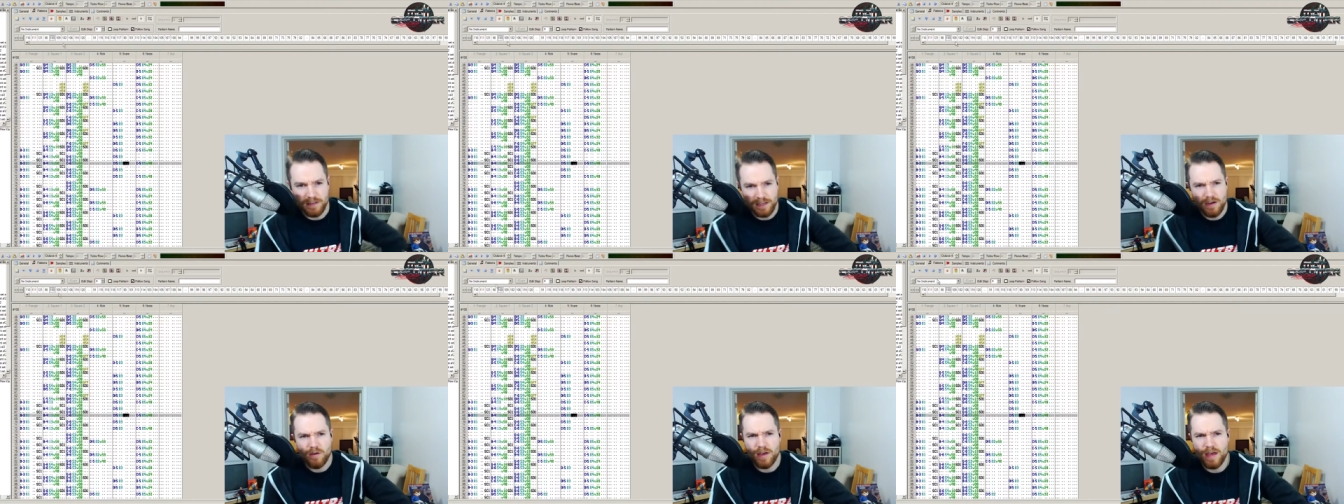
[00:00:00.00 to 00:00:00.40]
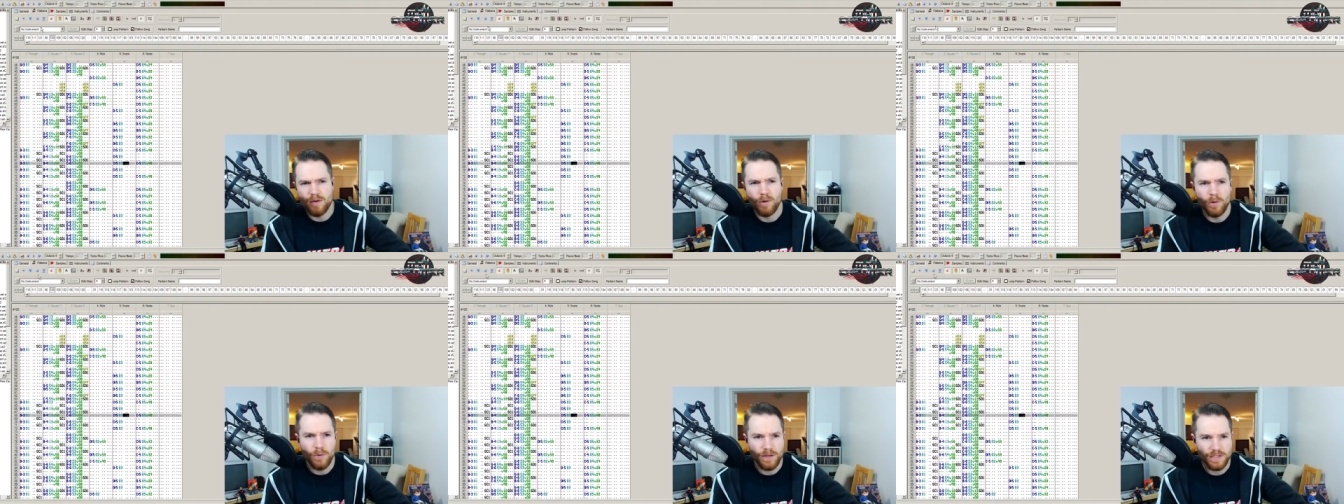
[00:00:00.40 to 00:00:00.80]
Like, okay,
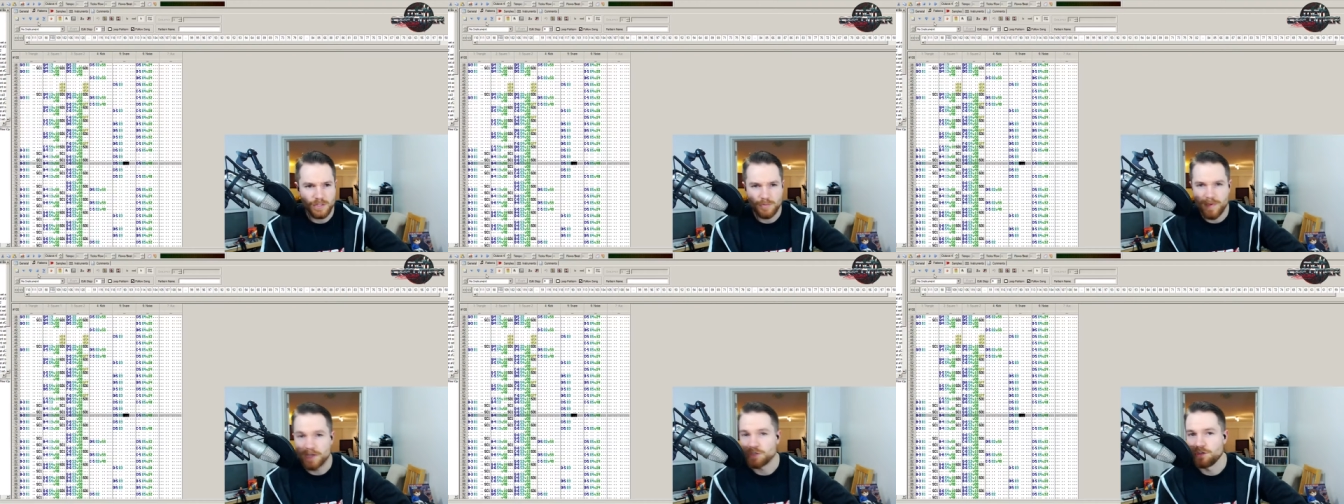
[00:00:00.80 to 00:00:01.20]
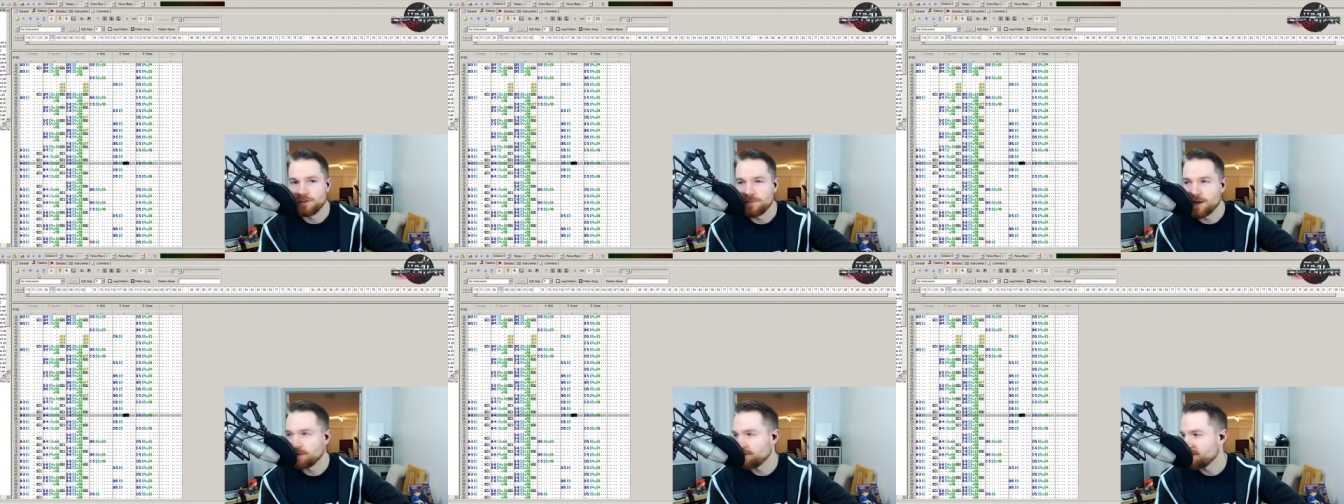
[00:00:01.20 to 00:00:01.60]
well, what's
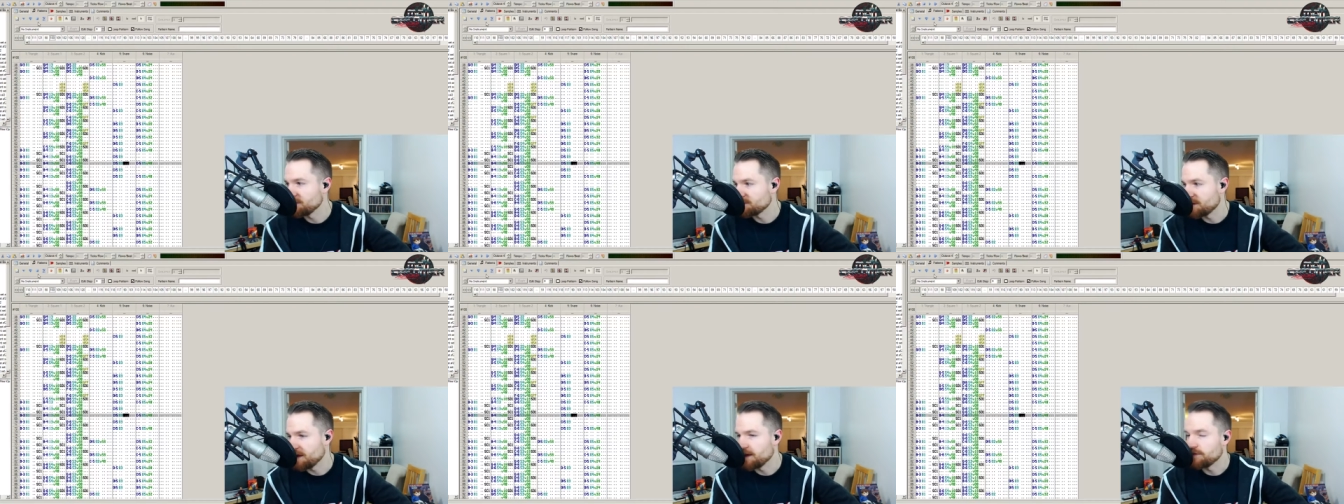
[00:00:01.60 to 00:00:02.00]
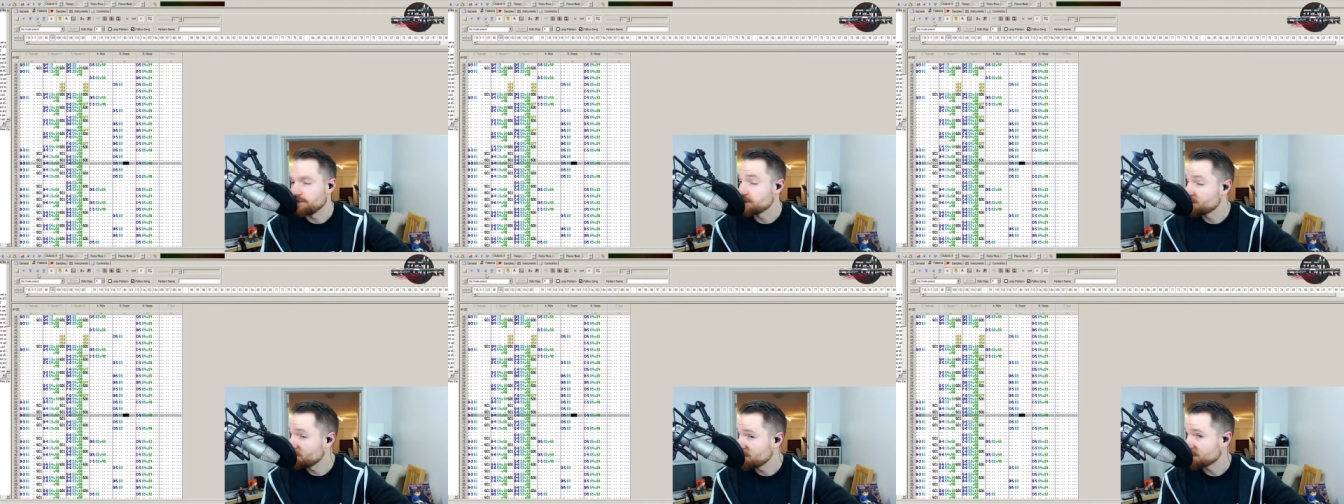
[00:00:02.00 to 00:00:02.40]
special about this then if
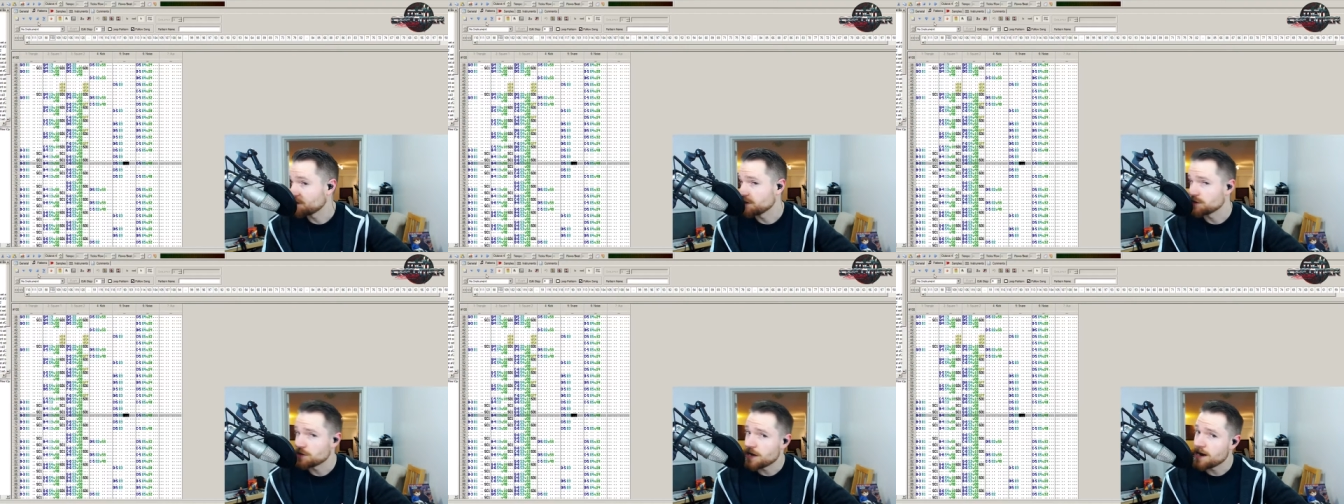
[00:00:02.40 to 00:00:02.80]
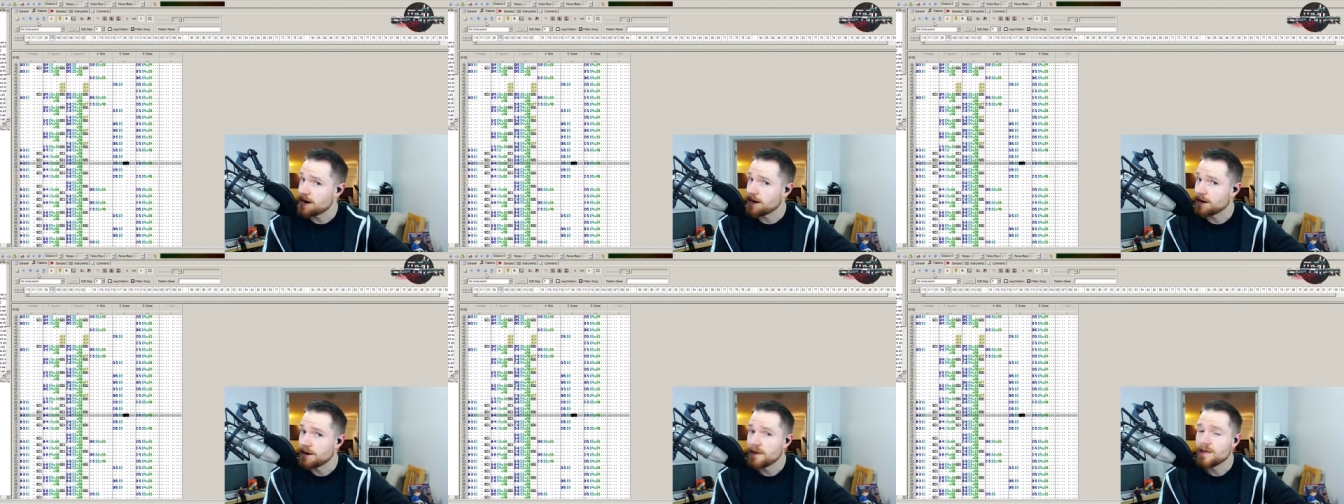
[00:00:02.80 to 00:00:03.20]
it's just the
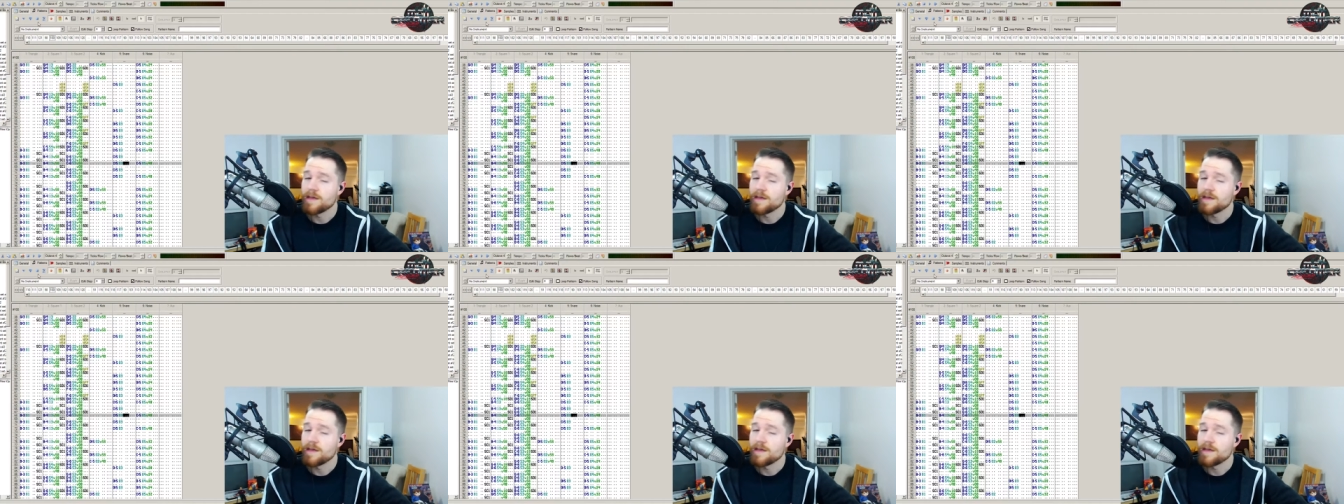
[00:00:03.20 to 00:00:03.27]
snare?